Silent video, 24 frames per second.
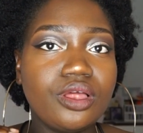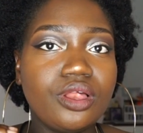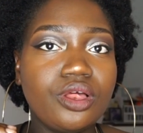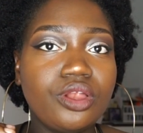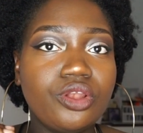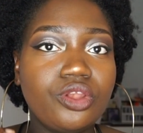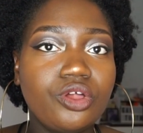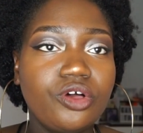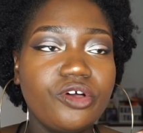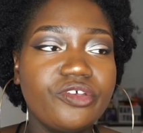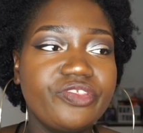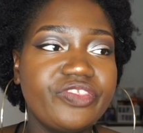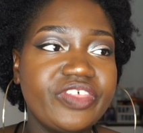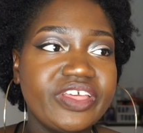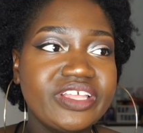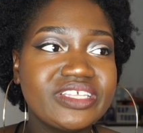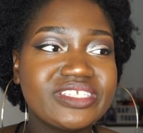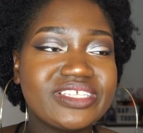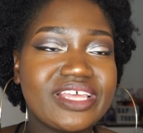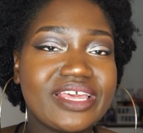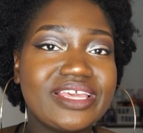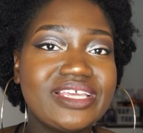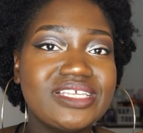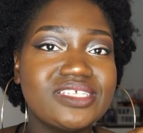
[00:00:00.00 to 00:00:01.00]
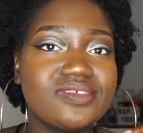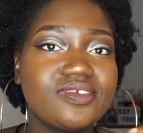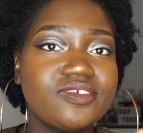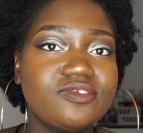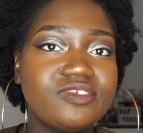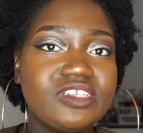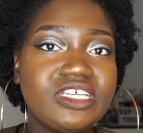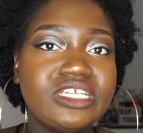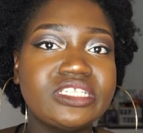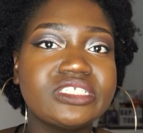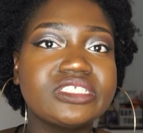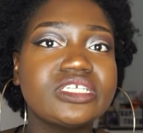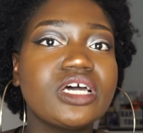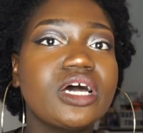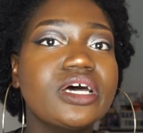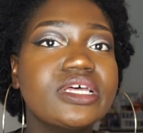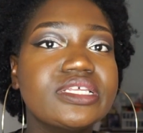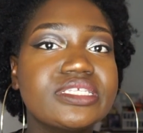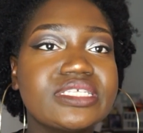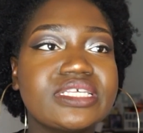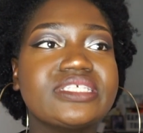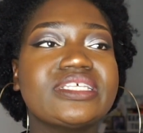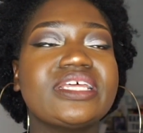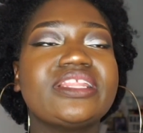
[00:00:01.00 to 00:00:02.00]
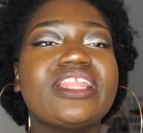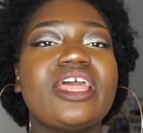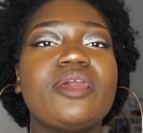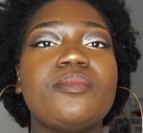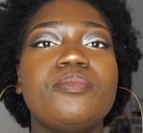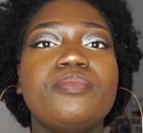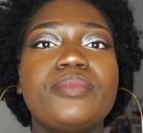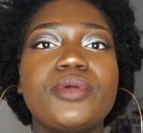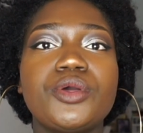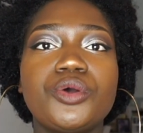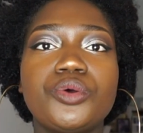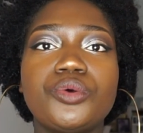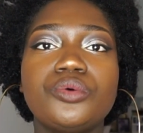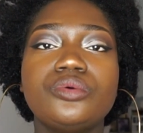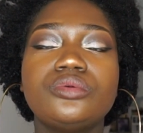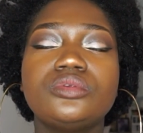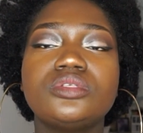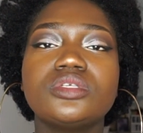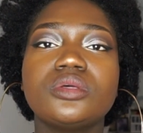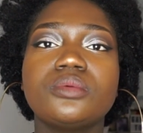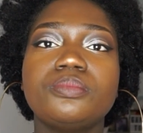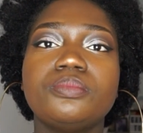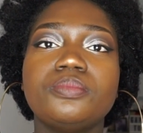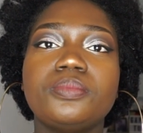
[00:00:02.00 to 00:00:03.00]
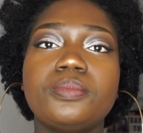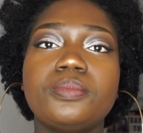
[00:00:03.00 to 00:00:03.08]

a lot of things that East 15 does is that they build